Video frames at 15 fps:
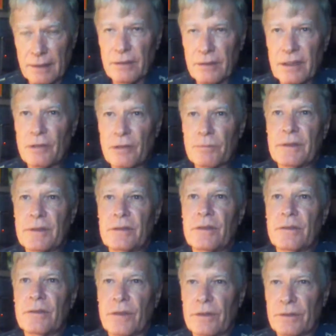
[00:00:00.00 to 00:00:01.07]
you help the
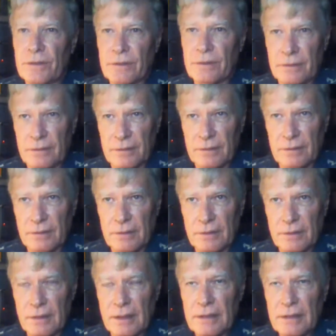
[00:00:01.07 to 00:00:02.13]
universe,
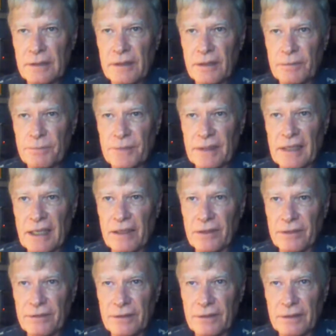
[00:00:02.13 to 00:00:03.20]
and you help the
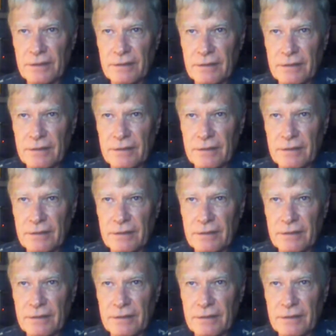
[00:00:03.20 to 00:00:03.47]
galaxies.